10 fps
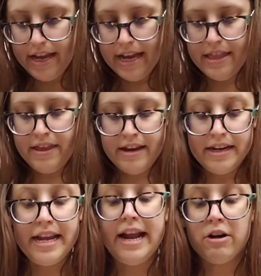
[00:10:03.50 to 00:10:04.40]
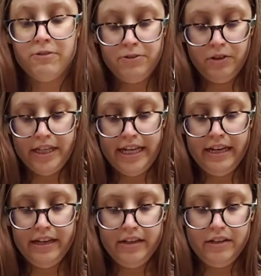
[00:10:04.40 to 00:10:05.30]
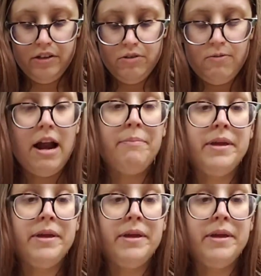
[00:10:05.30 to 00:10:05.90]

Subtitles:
and then carefully wrap